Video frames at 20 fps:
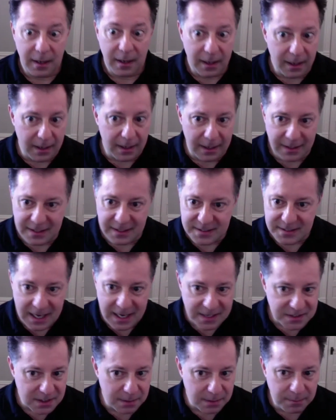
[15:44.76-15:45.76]
and he's
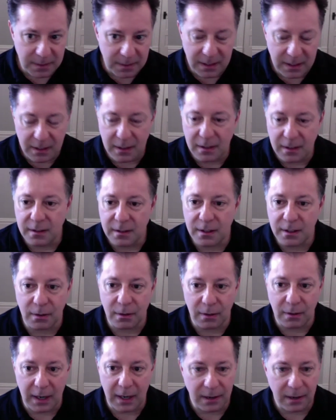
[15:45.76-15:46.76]
asking me, you know,
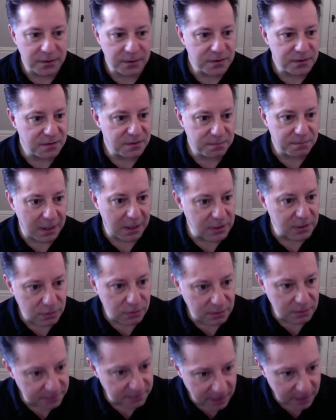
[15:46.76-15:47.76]
how's Maestro
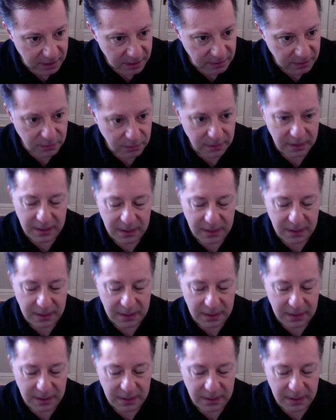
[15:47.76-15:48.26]
Levine doing?